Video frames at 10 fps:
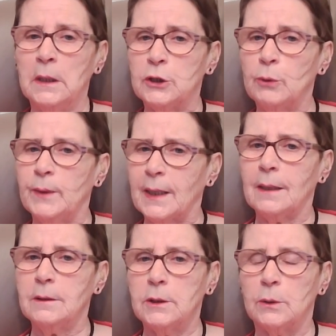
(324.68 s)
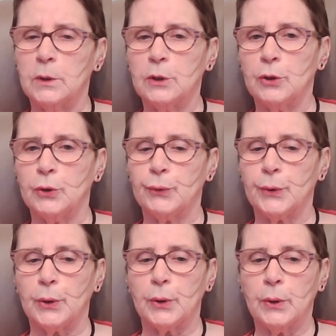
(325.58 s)
something else that we could
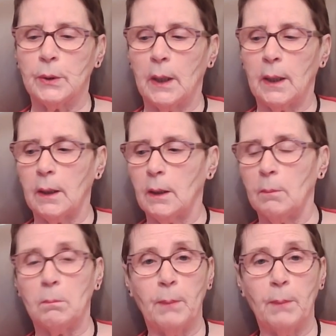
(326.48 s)
draw, um,